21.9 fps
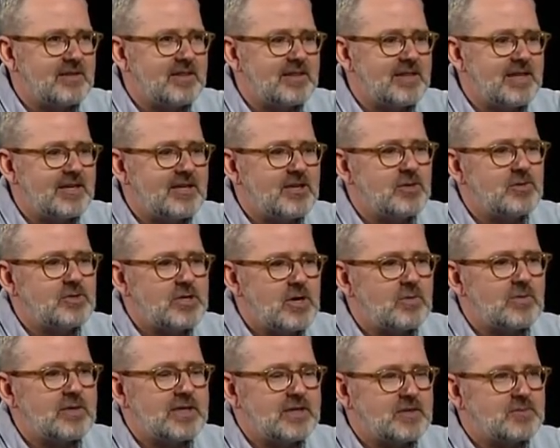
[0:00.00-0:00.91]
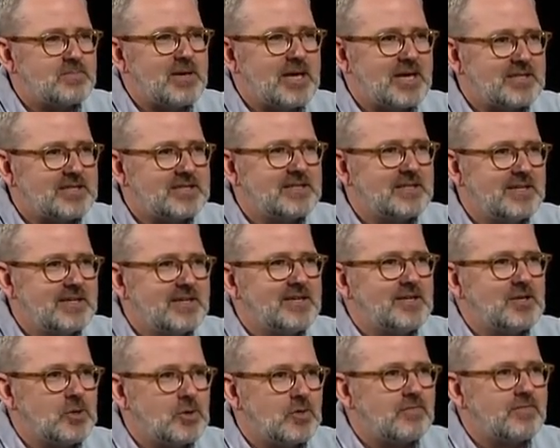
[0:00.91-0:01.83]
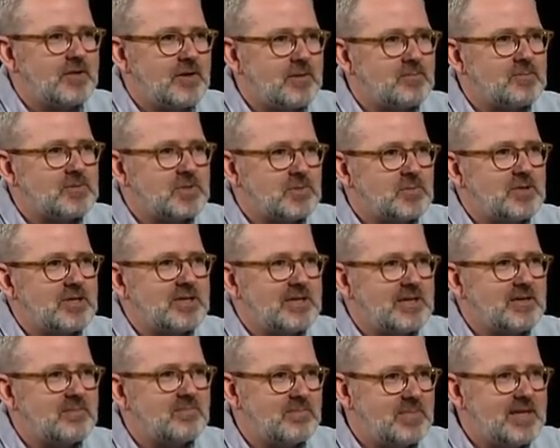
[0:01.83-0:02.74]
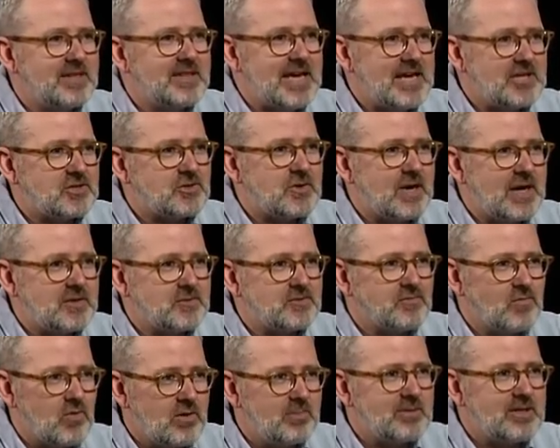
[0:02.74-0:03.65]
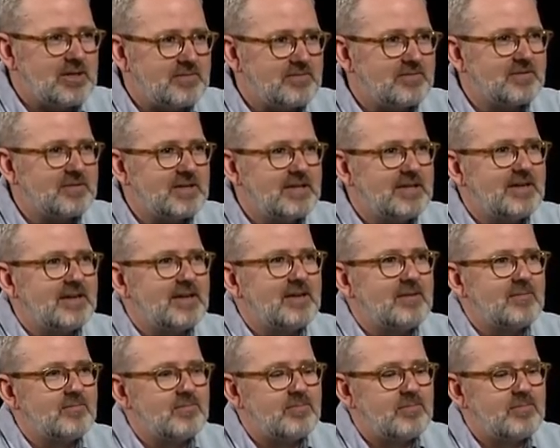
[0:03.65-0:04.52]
that you don't expect your film to really be that transformative. Yes.